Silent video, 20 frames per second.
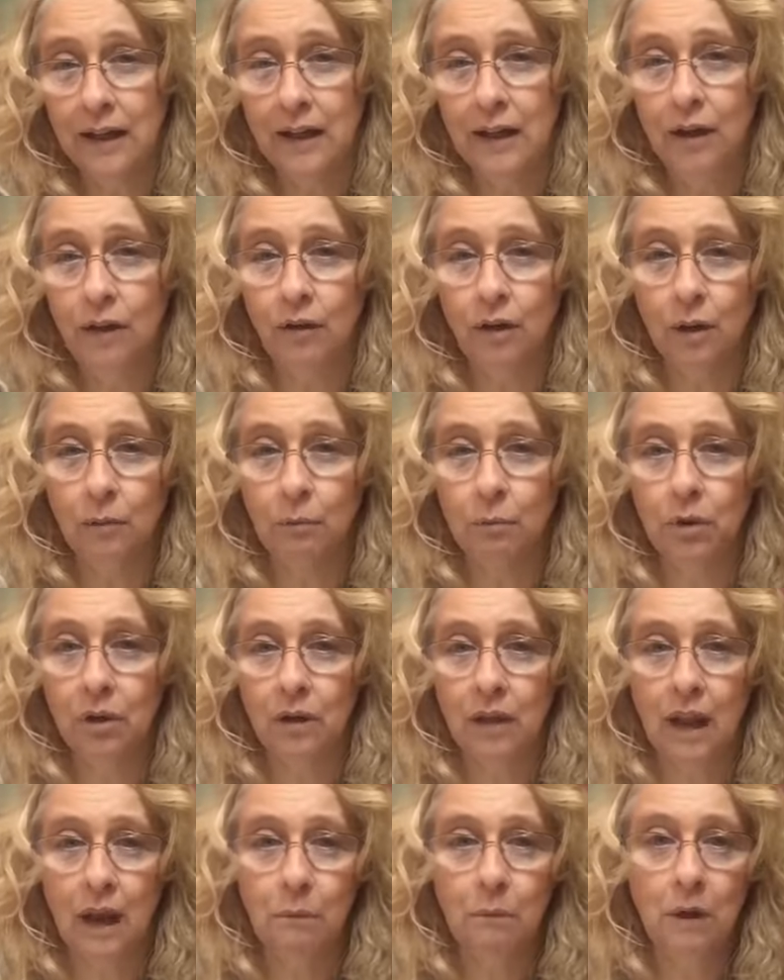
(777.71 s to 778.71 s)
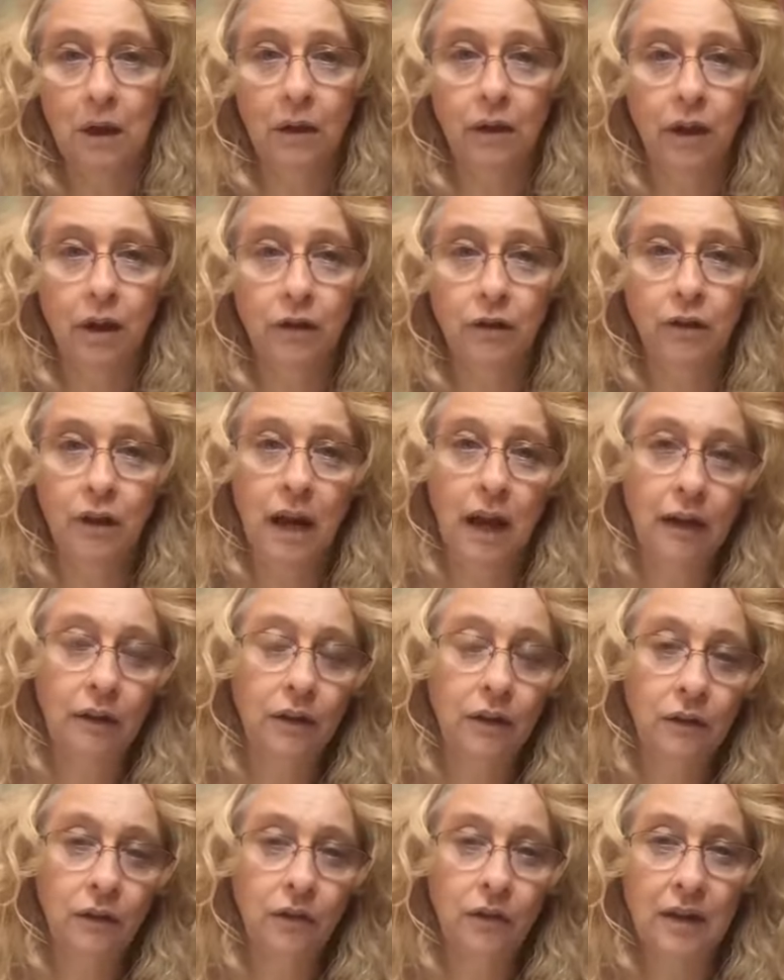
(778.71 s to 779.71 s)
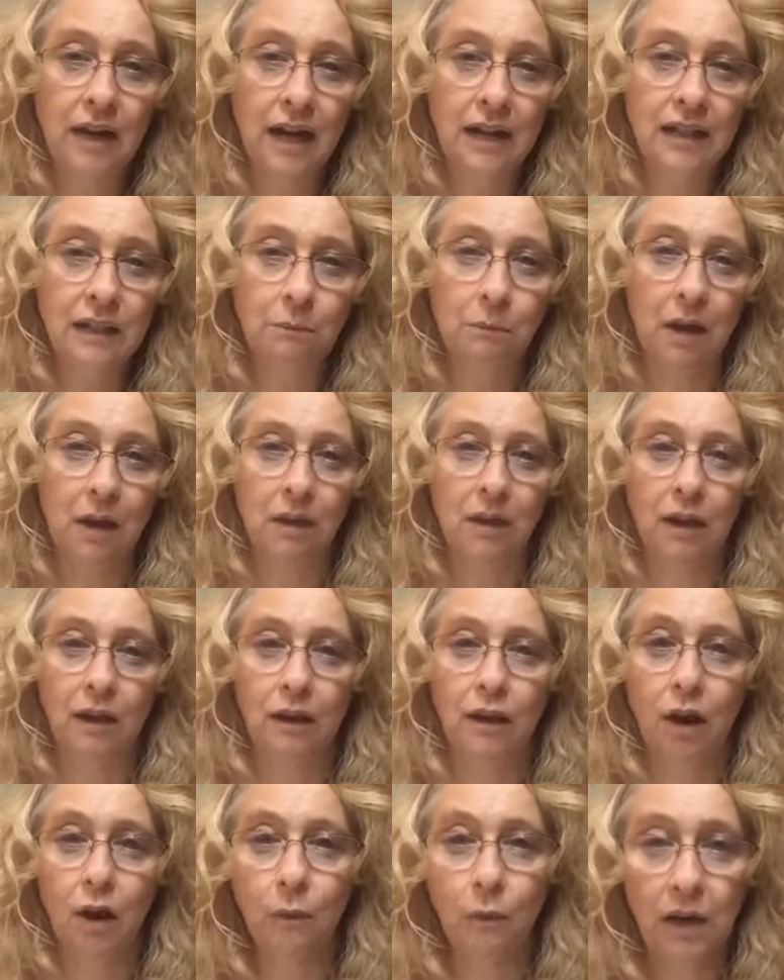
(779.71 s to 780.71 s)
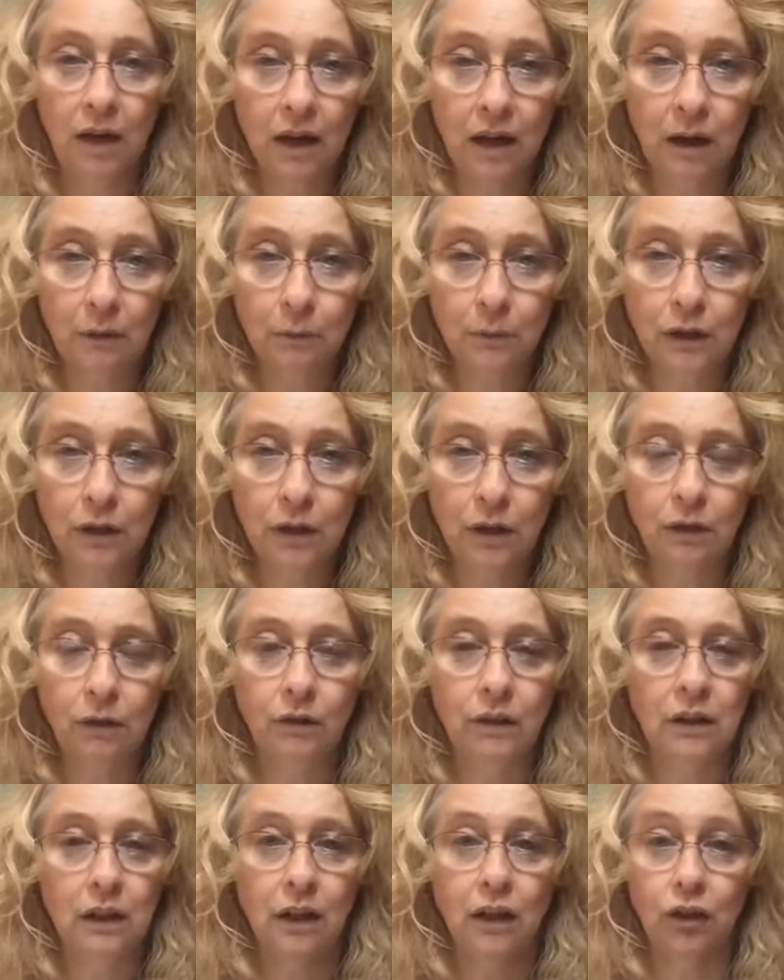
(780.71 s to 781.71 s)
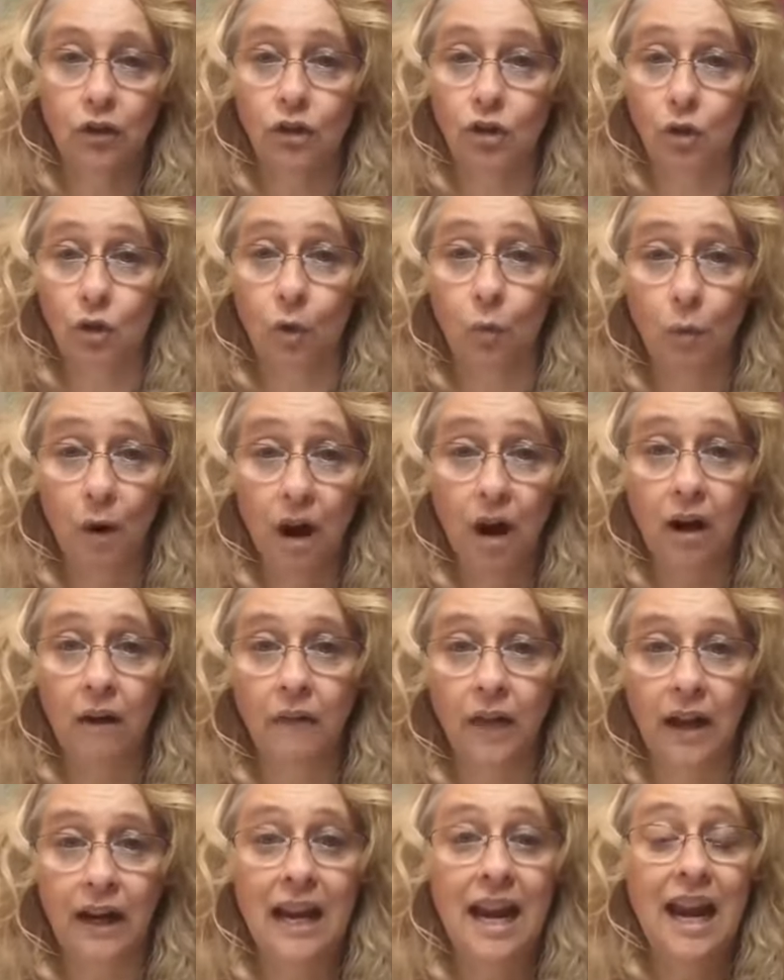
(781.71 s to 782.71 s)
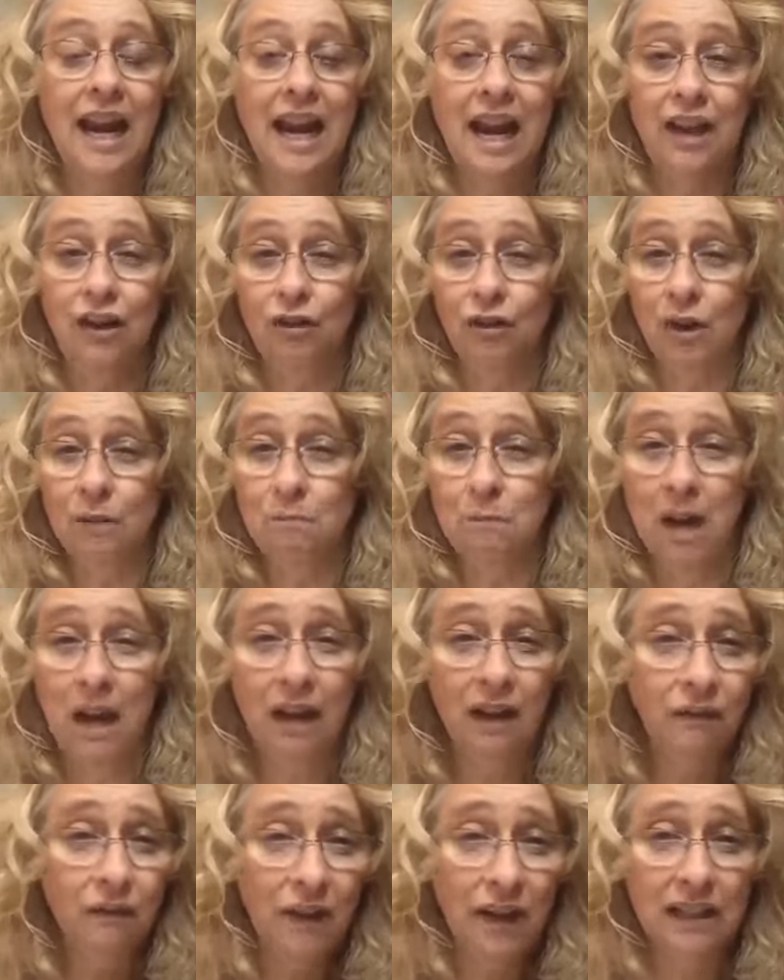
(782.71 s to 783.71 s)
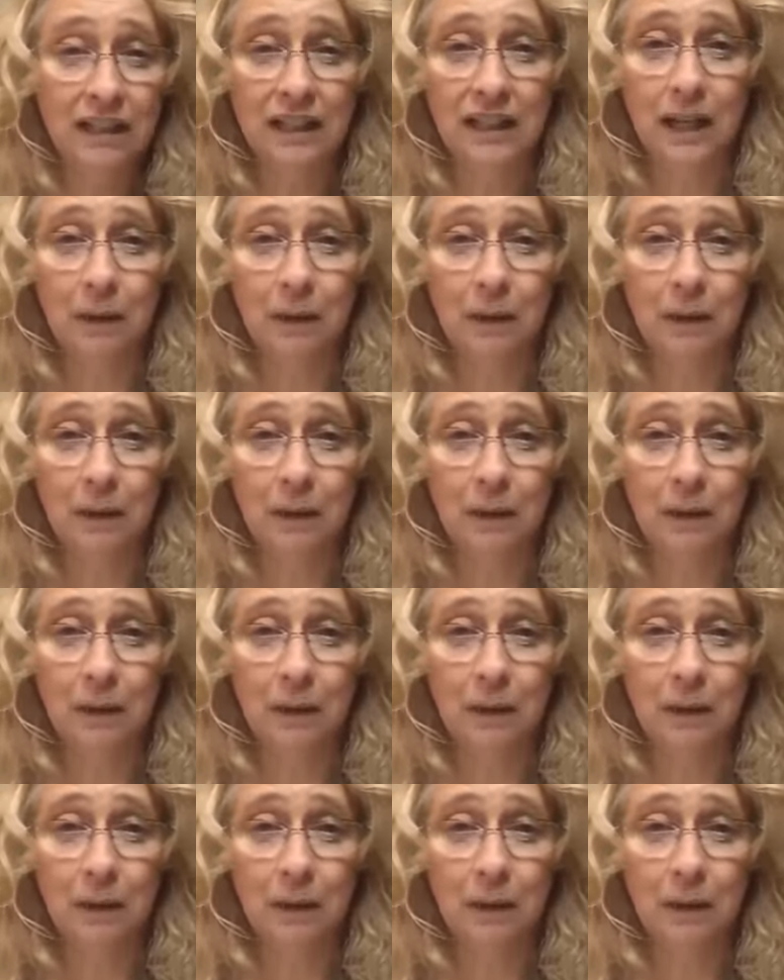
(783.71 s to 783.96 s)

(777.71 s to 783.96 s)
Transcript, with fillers: You can put that bill on your calendar for next month and know when it comes due so that you're aware of it and you can manifest the